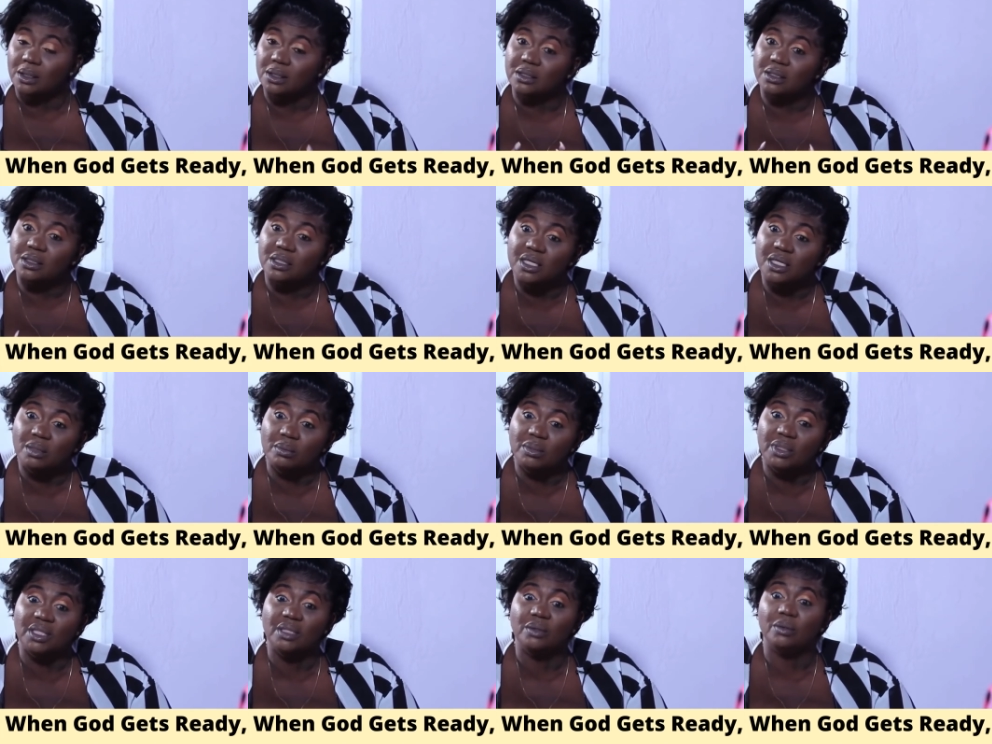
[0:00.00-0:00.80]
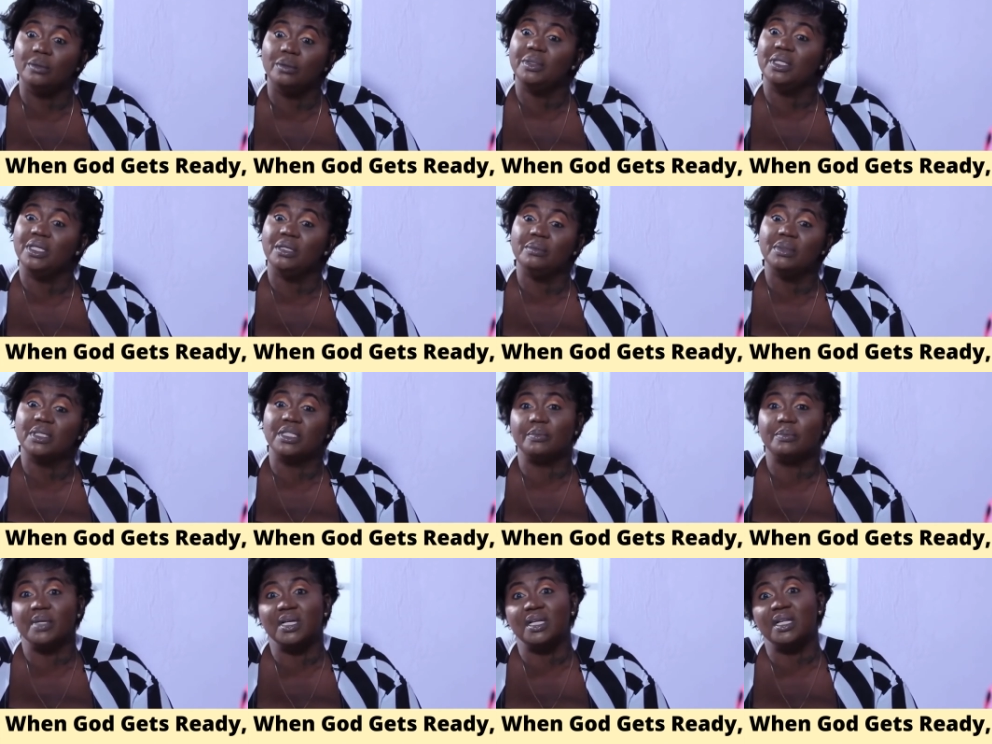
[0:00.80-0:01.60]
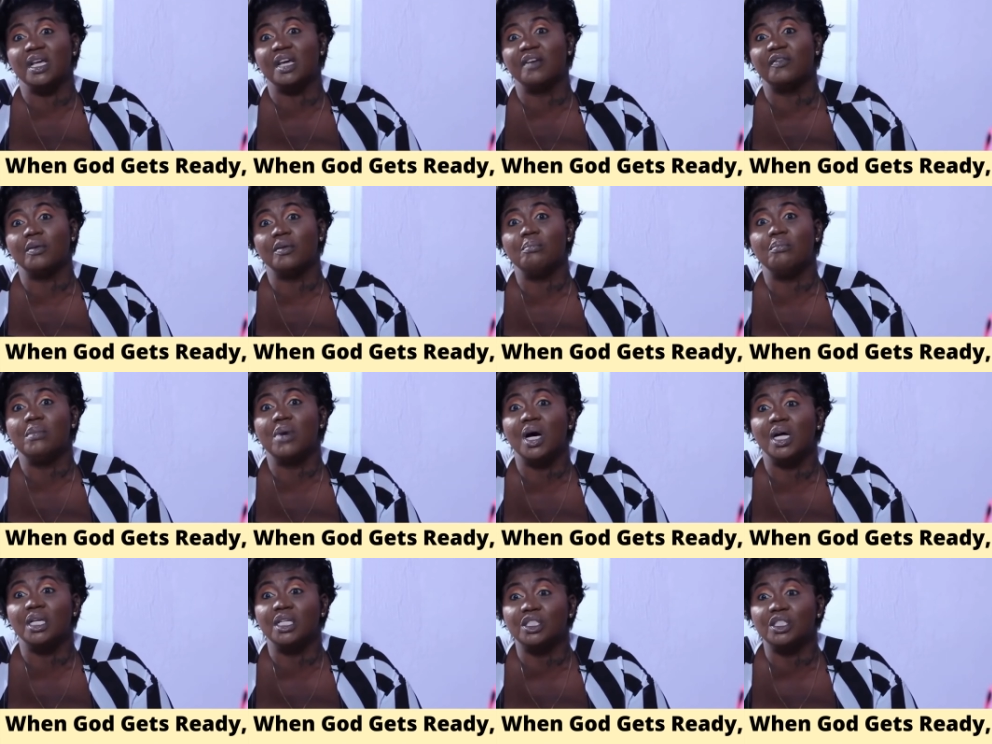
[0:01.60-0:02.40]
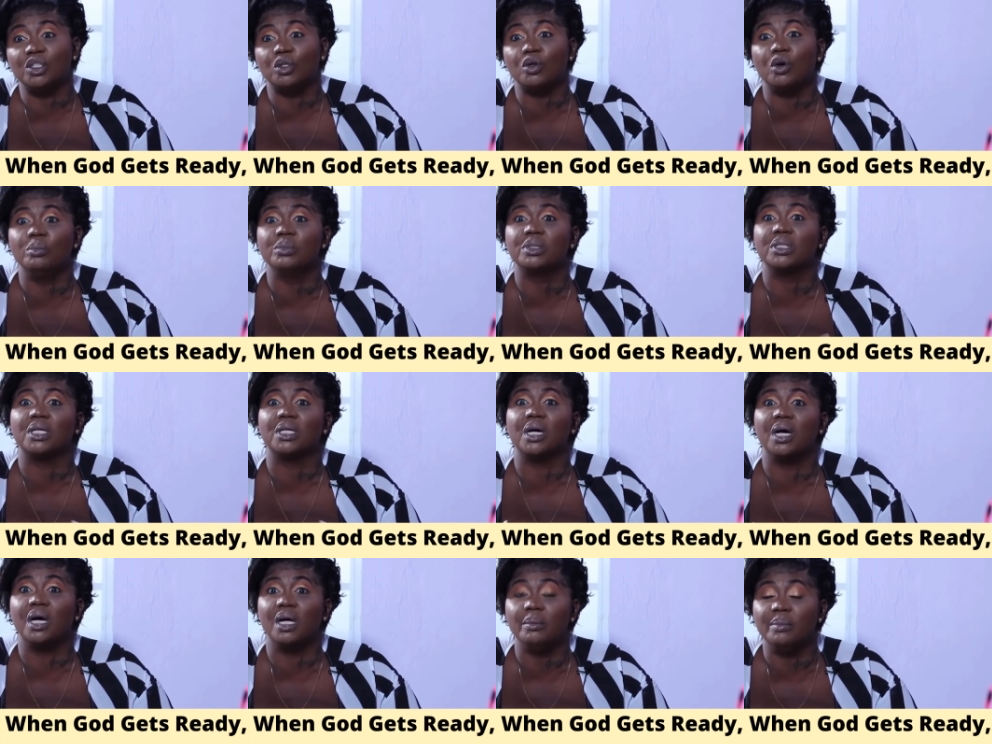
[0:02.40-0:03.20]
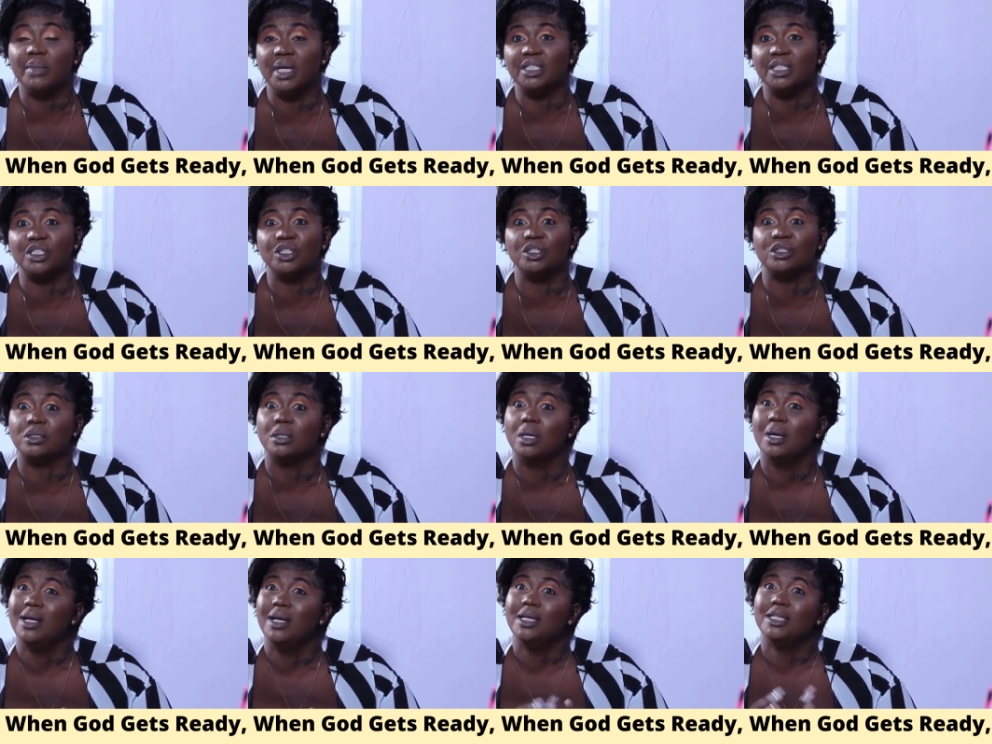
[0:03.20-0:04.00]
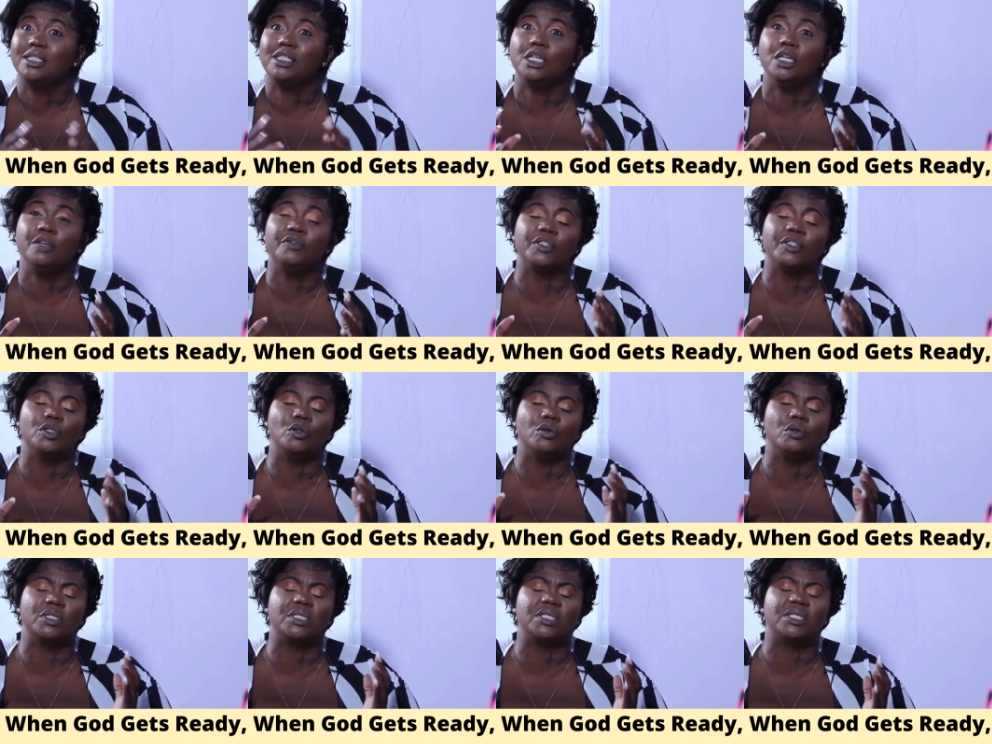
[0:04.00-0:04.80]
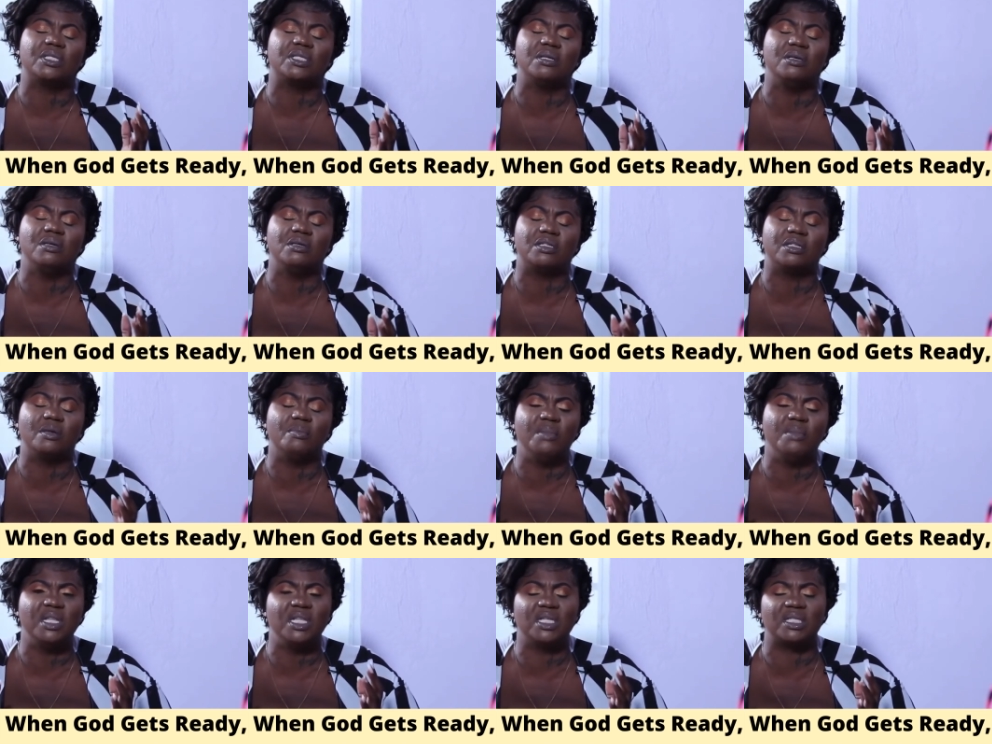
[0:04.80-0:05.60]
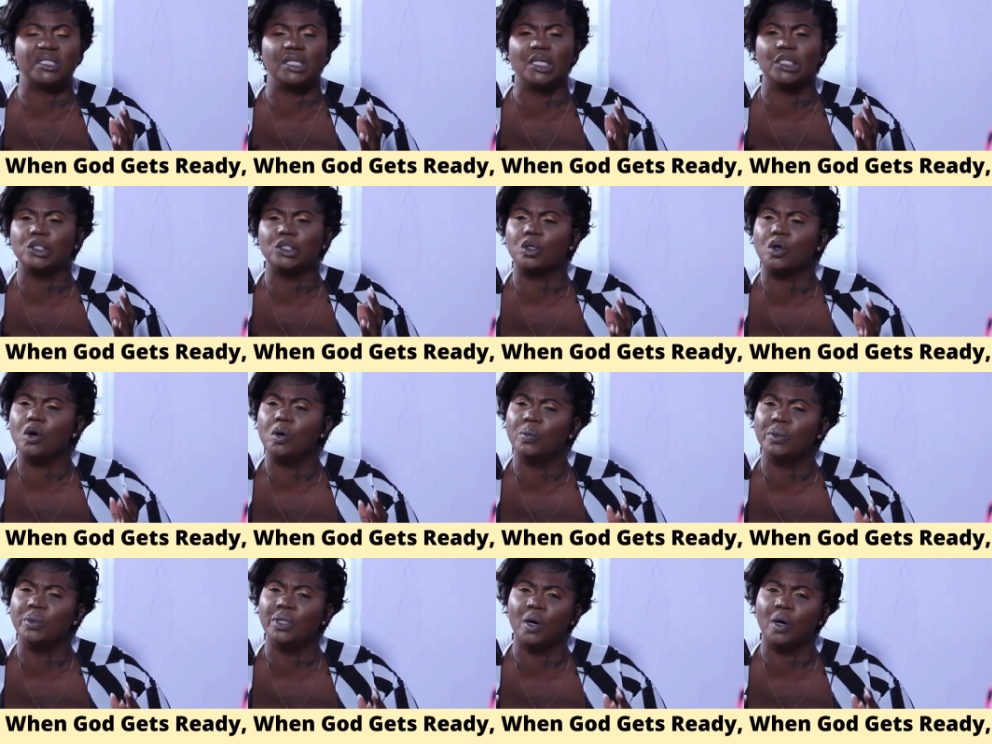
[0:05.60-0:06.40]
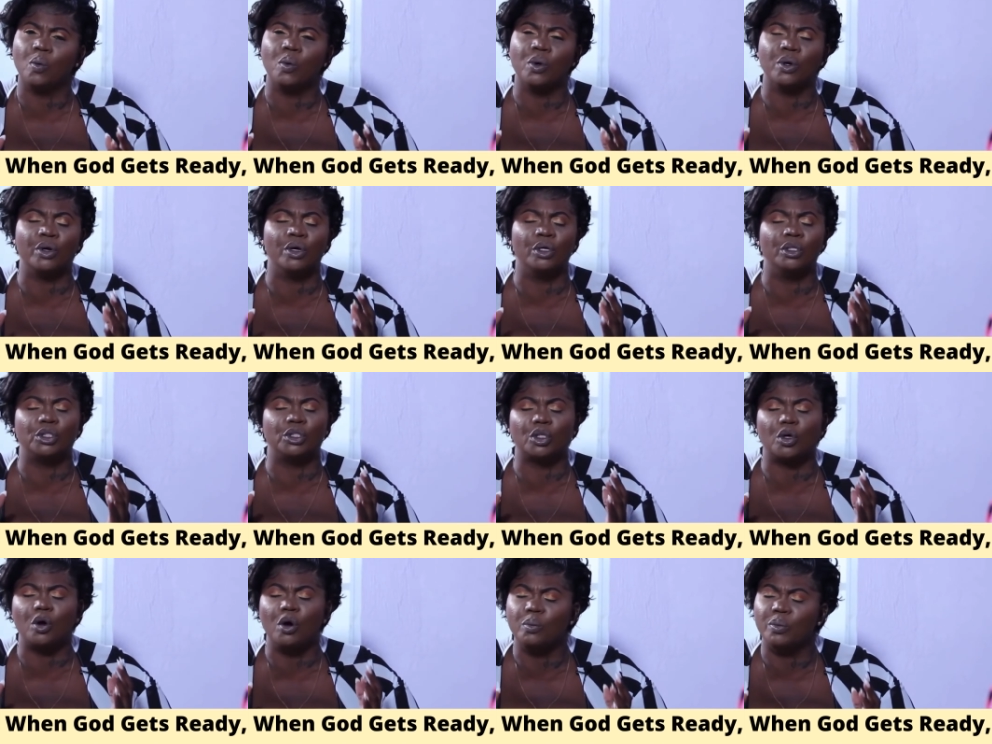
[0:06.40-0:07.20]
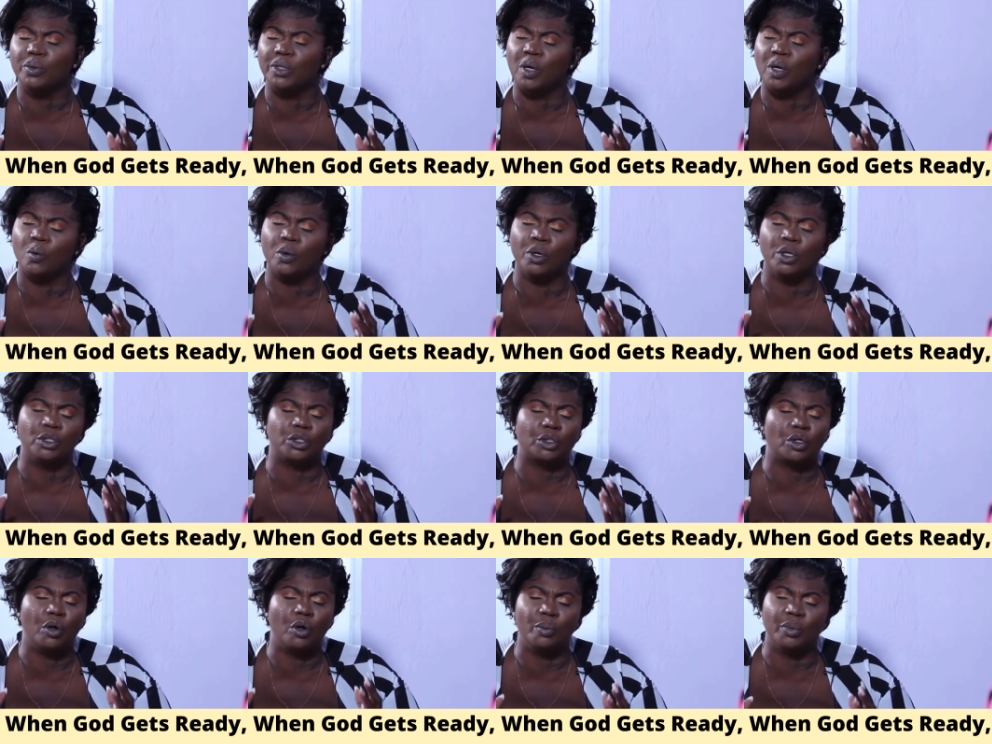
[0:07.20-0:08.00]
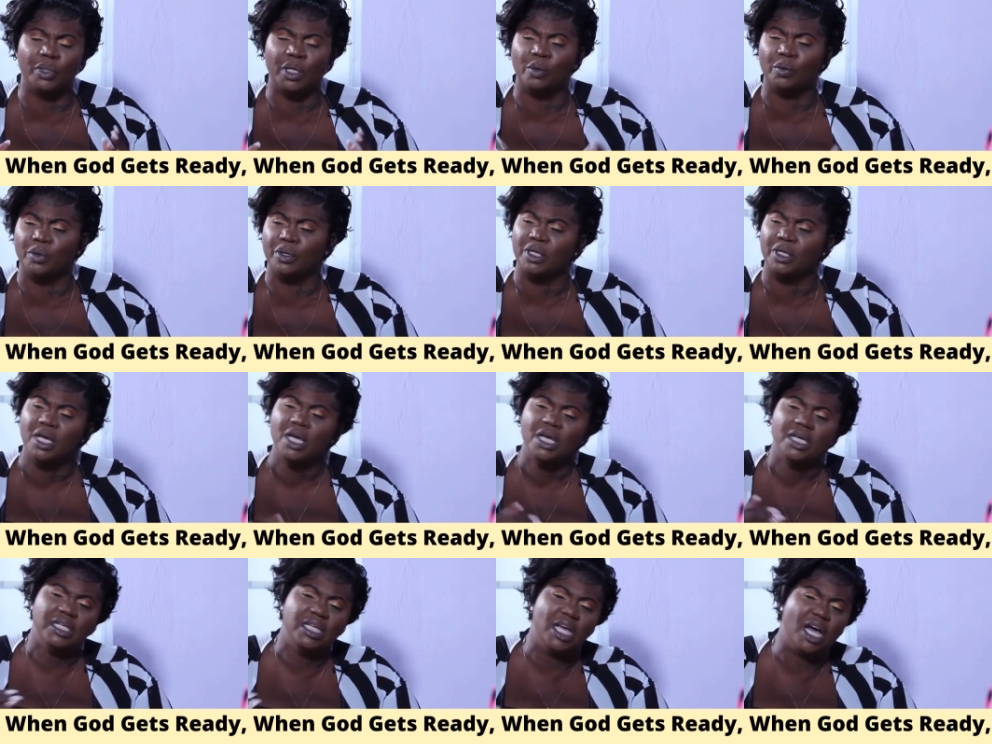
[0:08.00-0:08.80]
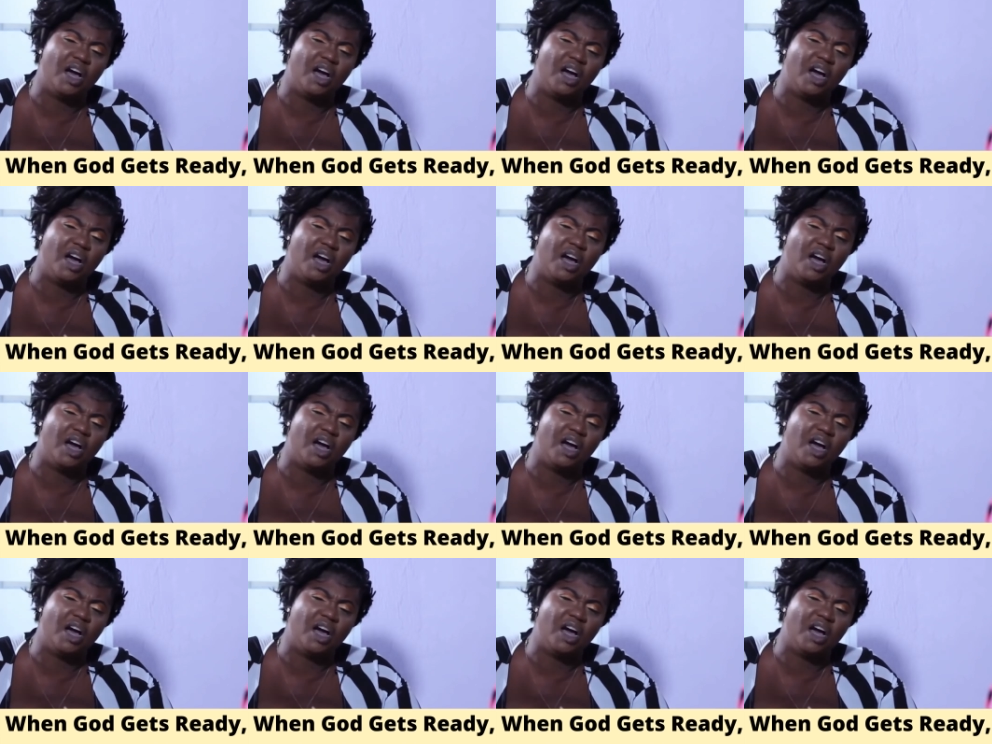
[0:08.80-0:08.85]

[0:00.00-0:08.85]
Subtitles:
The same lady when my name Miss Bailey, every morning she comes, she calls me and she just, if she don't sing, she minister and she come with a word, she come with a word, she come with a word. Mm-hmm.